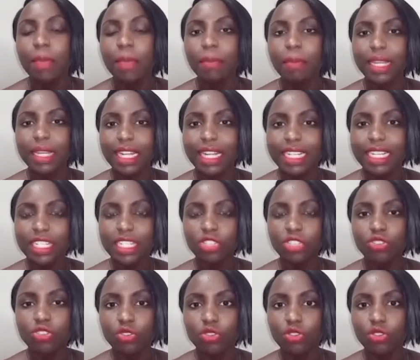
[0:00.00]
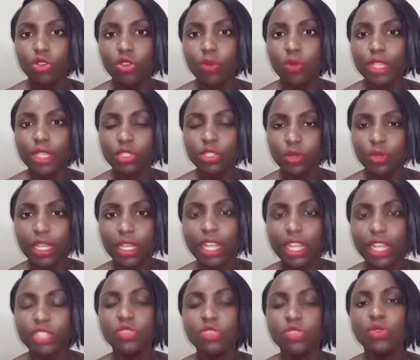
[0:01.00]
but at least you know what you
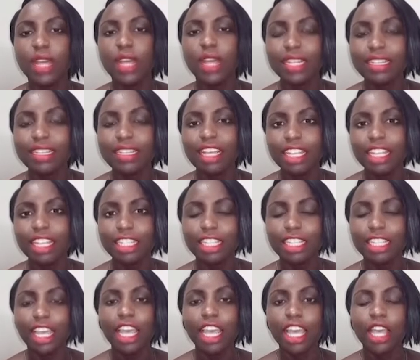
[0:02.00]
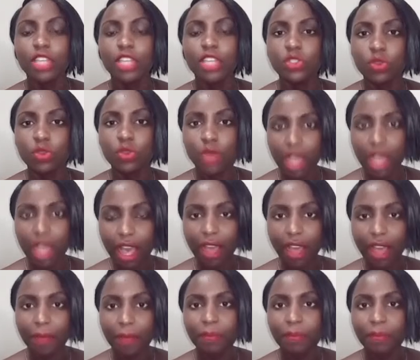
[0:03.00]
can't do and can't say to her.